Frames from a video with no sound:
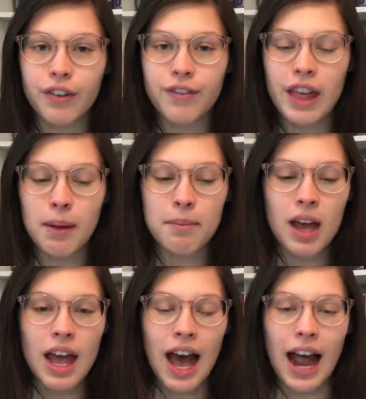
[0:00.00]
of them.
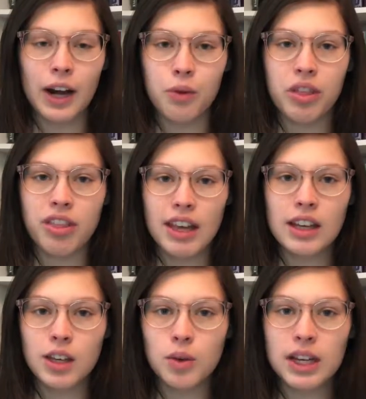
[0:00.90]
I don't
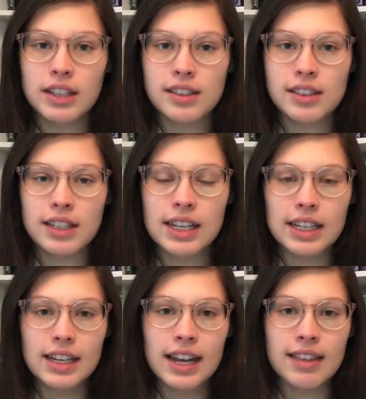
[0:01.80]
think you can see
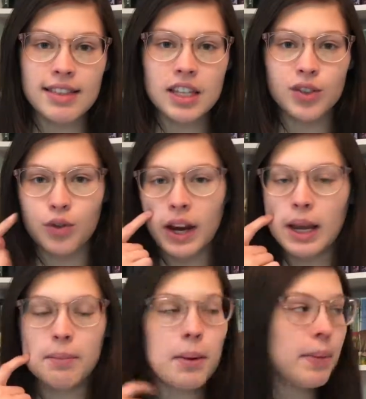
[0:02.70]
it in this
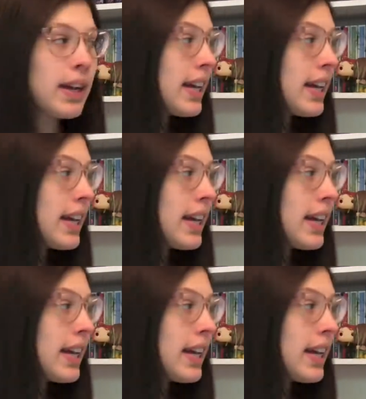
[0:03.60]
frame, but